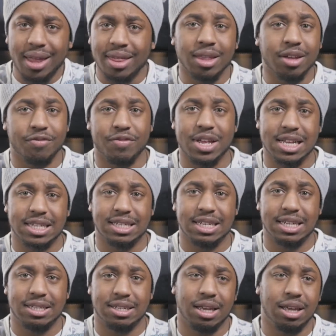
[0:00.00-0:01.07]
than
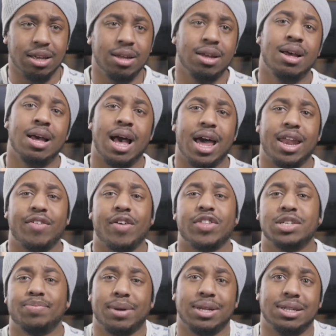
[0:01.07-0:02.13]
VSDC, and if I have to
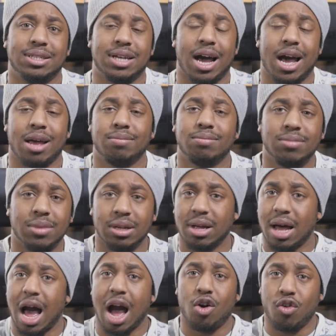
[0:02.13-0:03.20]
spend the time,
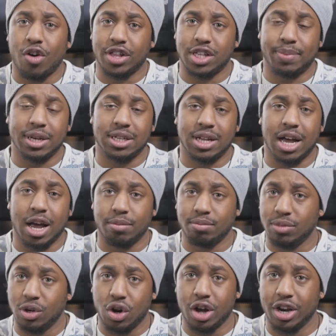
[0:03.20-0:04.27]
I'll have to spend
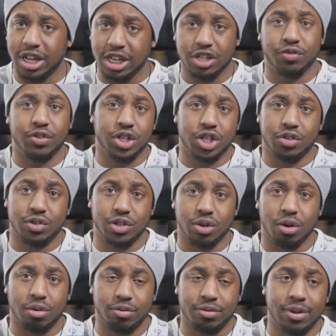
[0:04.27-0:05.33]
time learning DaVinci
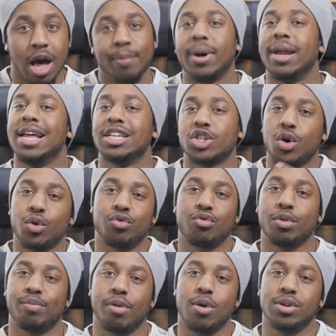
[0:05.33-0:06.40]
Resolve. But let's go through
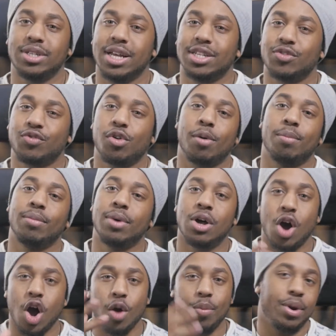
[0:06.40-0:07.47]
the process from
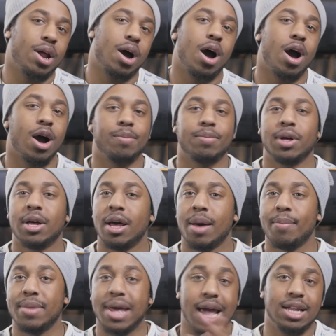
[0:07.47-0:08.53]
opening it up,
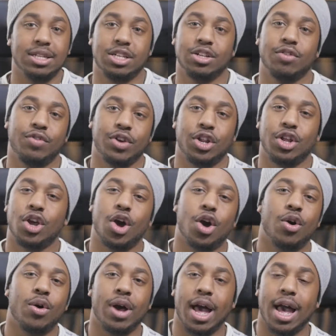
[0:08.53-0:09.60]
me editing a
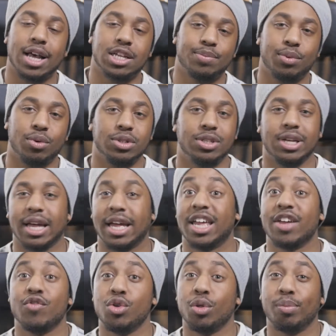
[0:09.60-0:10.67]
video, exporting,
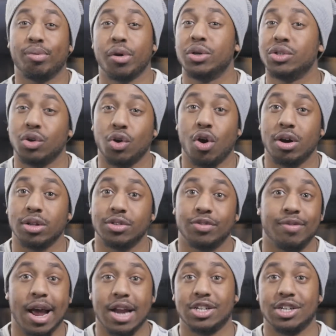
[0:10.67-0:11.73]
giving you the pros and cons
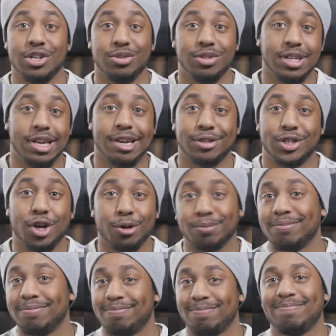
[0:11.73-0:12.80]
from actually using it. So
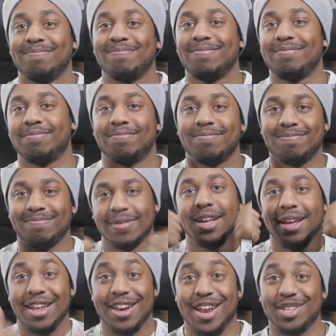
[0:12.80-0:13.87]

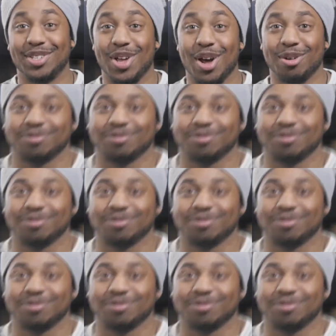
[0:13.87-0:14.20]
let's go.